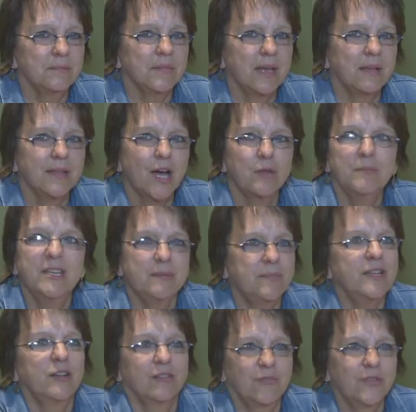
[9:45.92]
allowed me to
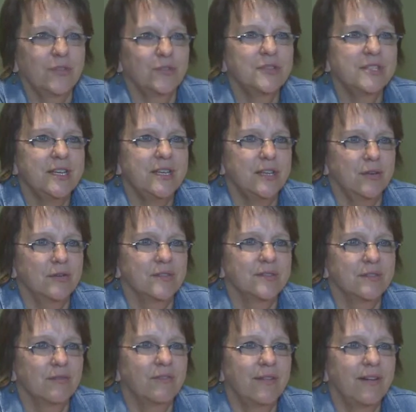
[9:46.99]
be here for 13 years
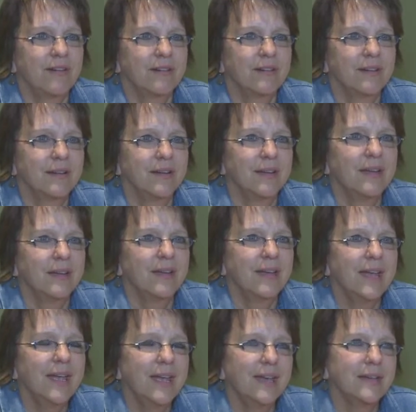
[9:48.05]
so far.
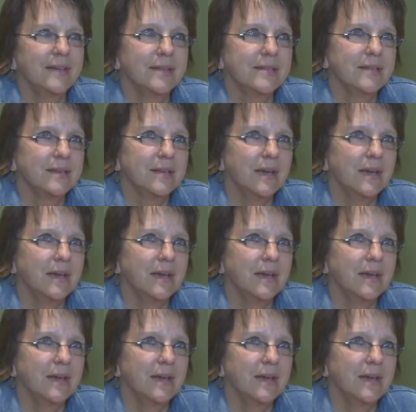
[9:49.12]
And